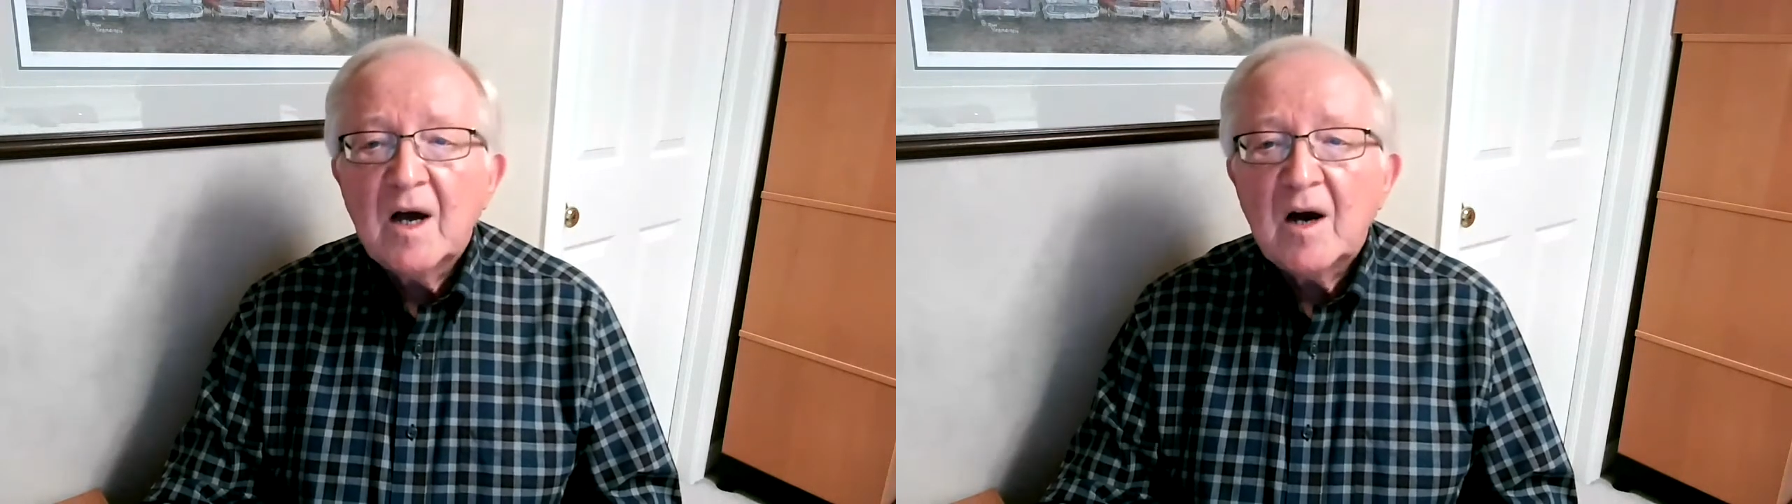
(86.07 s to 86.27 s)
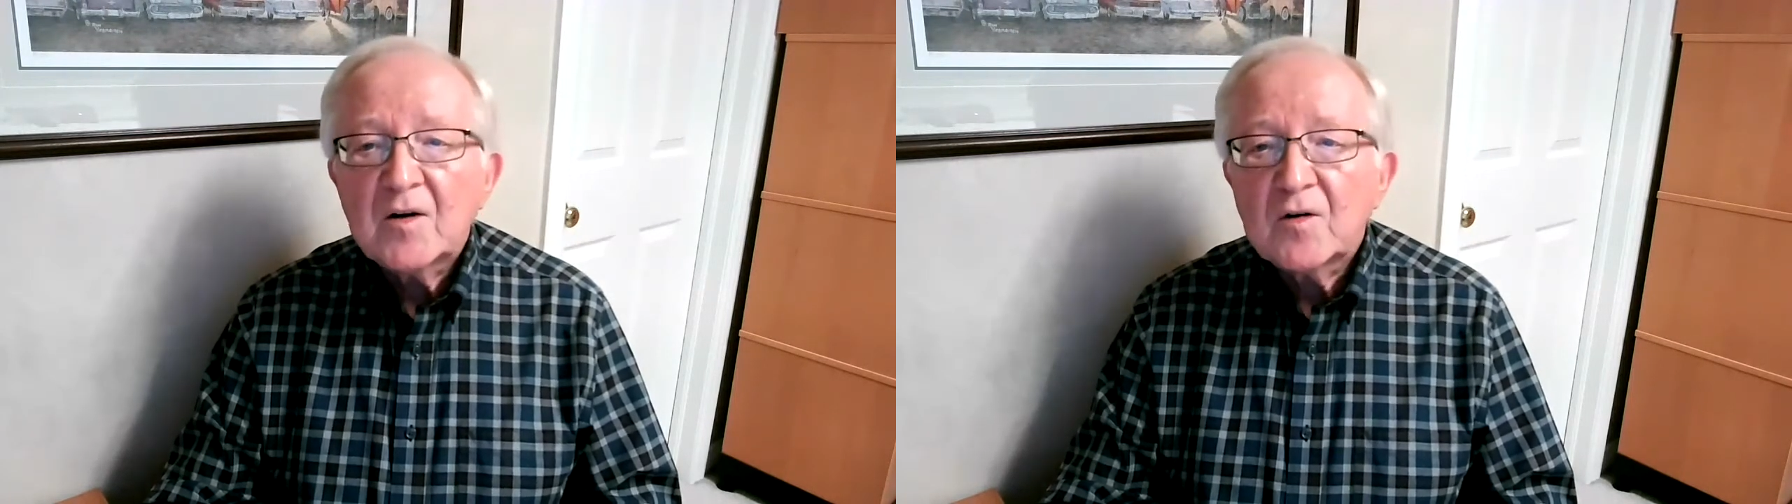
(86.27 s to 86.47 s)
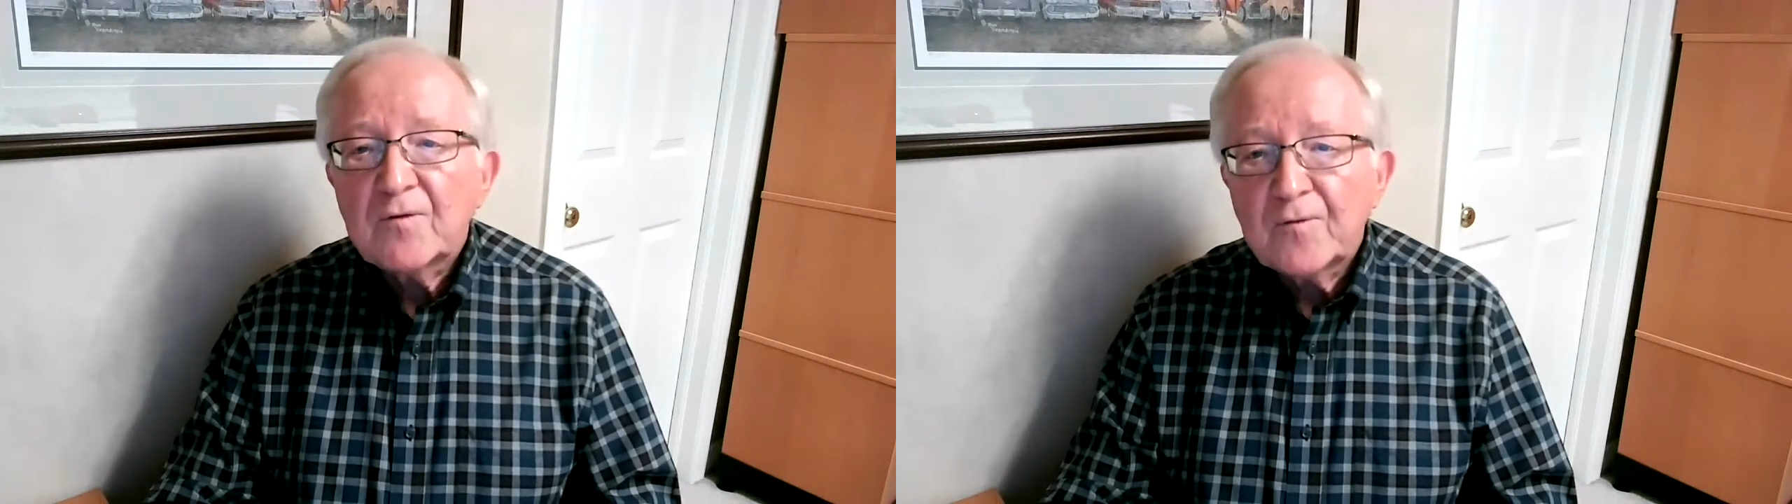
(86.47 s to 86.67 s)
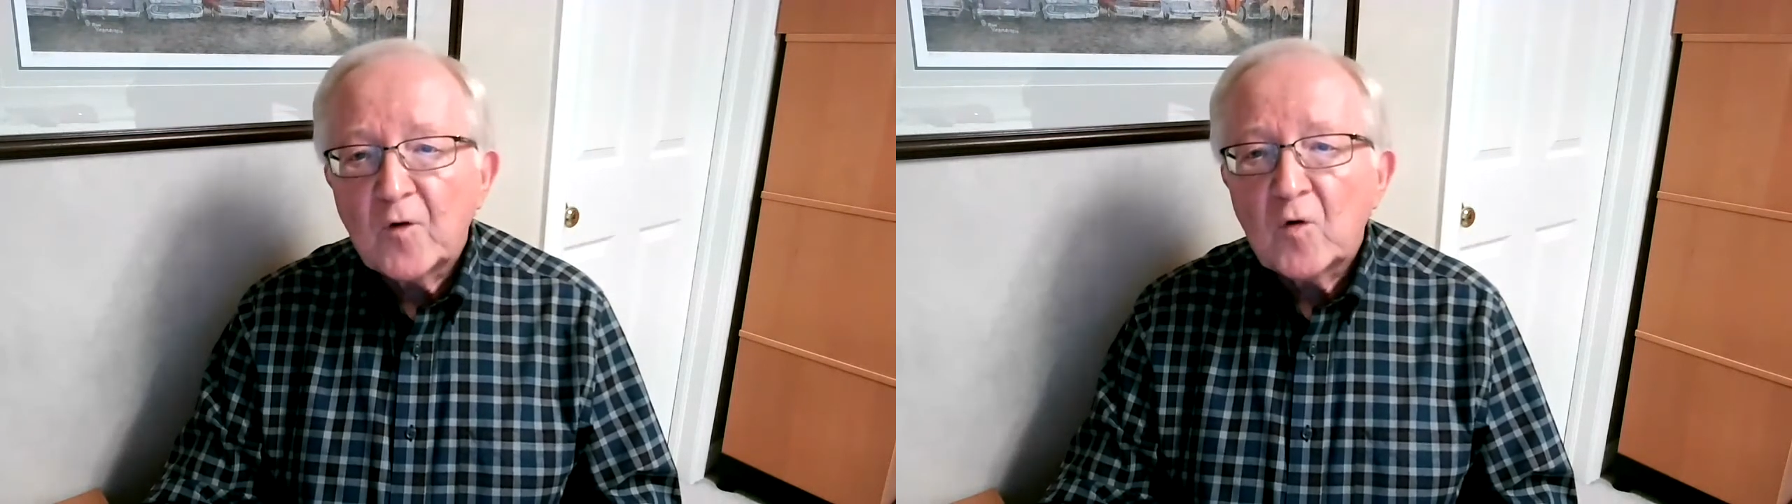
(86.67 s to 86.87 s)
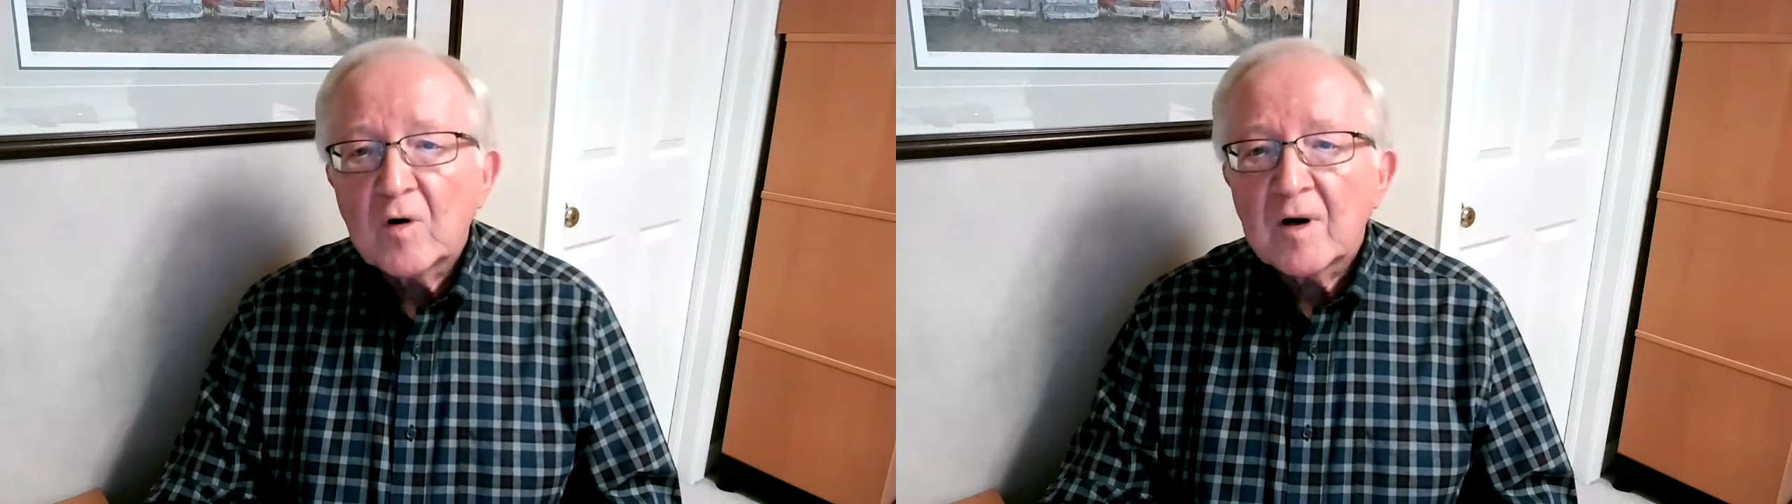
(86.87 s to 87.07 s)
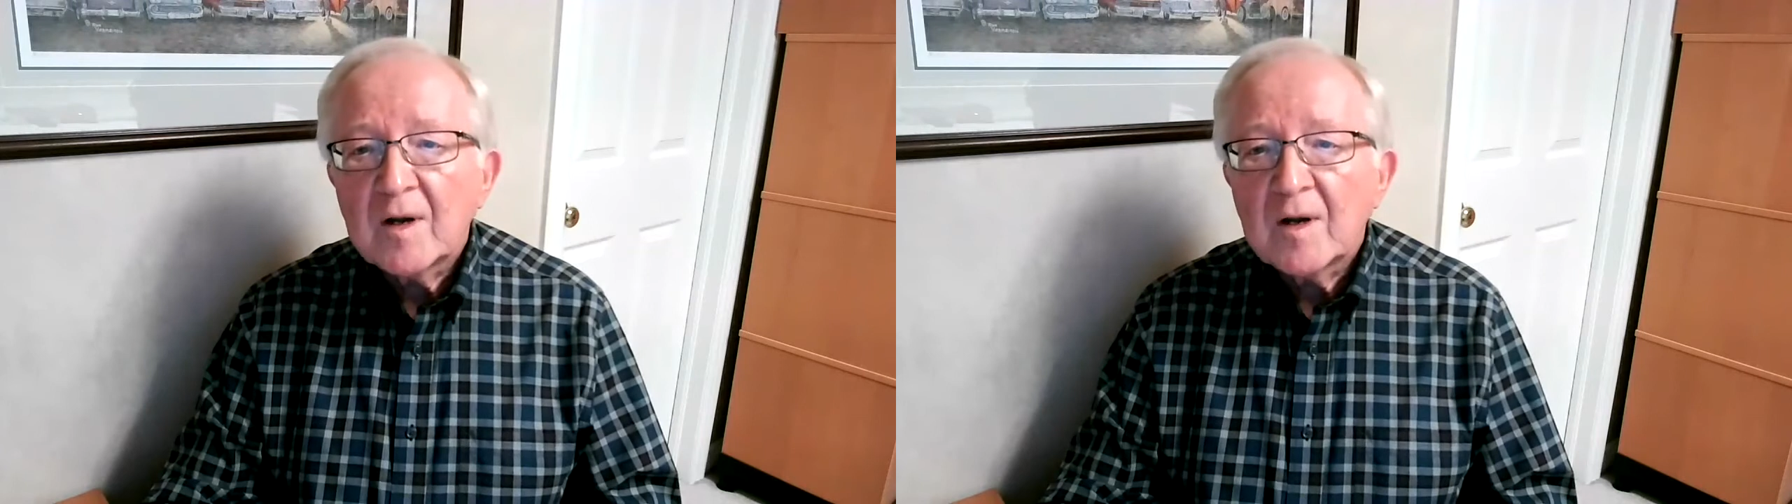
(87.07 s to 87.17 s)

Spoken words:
under four